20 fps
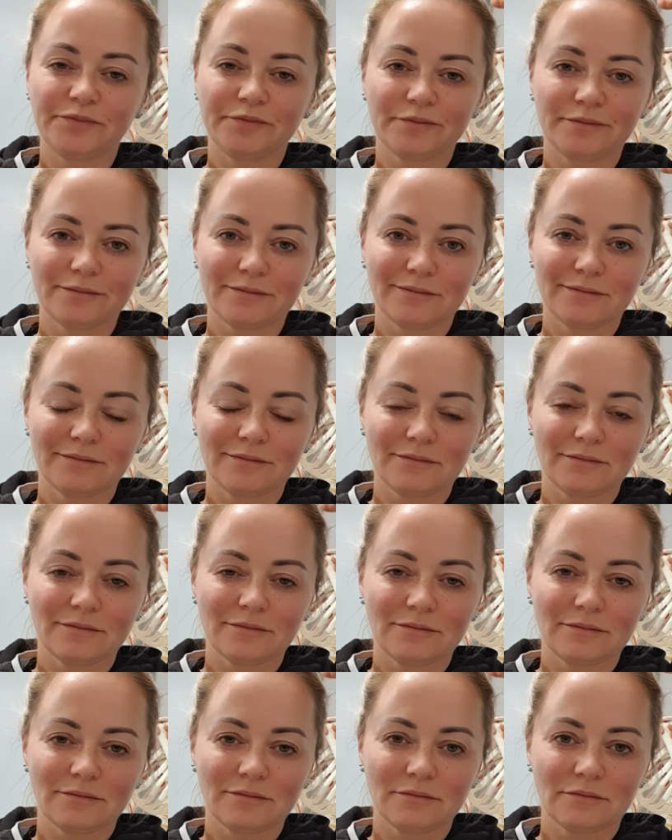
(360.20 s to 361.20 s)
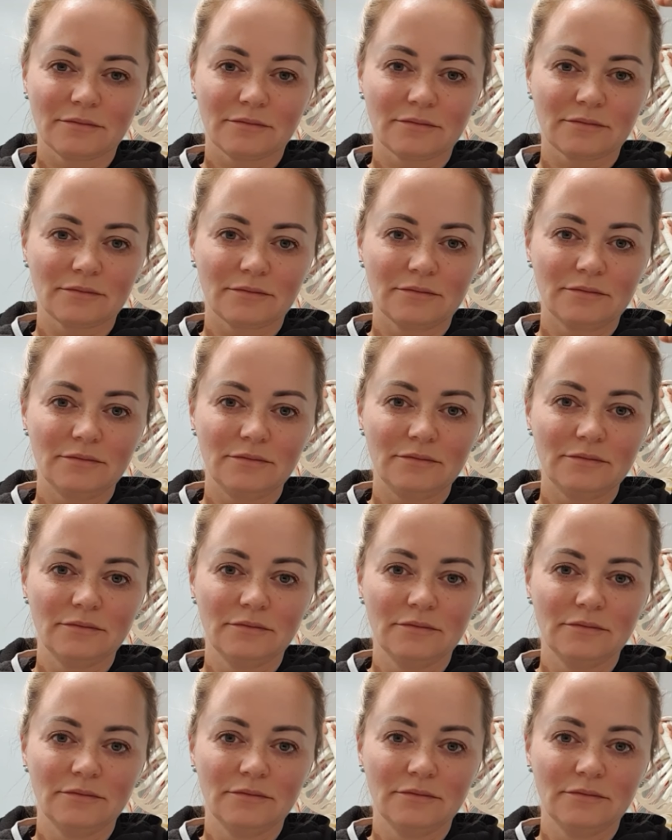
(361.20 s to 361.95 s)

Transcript: Nothing is said.